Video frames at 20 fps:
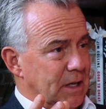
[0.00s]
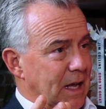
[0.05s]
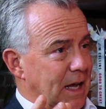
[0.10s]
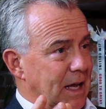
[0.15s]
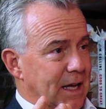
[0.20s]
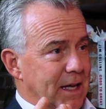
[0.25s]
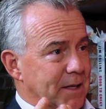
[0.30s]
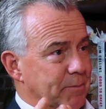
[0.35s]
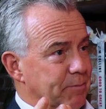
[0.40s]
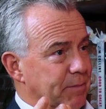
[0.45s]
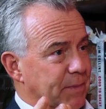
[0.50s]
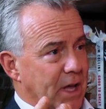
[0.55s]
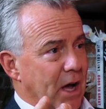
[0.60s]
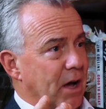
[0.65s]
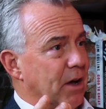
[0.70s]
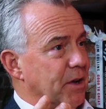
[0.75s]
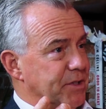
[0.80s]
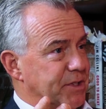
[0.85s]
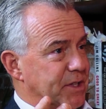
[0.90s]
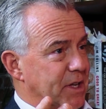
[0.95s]

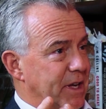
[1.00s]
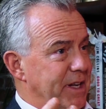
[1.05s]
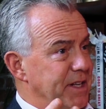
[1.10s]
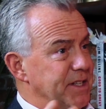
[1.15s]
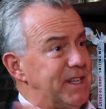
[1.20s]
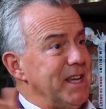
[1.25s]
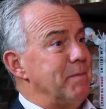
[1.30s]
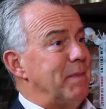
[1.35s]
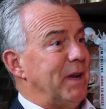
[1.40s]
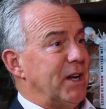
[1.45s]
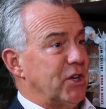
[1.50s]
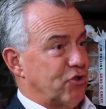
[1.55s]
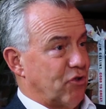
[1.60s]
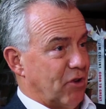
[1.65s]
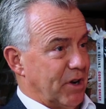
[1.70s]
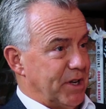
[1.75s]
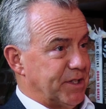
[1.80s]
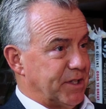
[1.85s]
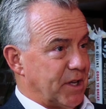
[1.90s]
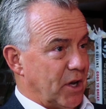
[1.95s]
Gaza, in a
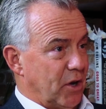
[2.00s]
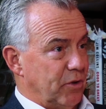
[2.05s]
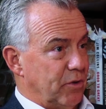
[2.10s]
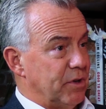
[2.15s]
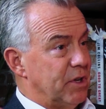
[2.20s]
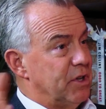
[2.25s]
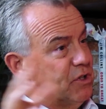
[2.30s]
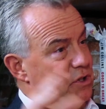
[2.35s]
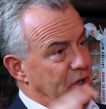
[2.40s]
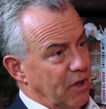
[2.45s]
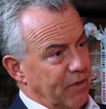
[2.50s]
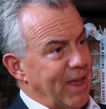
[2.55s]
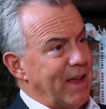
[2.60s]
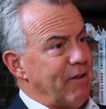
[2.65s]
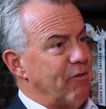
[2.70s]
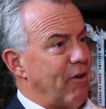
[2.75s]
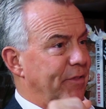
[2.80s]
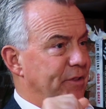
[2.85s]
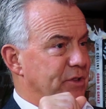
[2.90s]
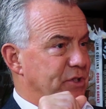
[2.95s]
demilitarized zone, so that they
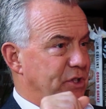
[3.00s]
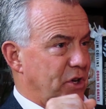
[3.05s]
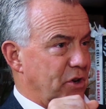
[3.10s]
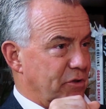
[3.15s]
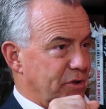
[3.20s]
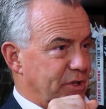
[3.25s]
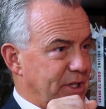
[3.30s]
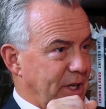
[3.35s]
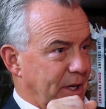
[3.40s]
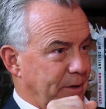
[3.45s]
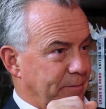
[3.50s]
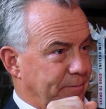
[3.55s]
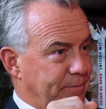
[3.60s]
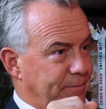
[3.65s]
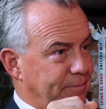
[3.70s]
run the security.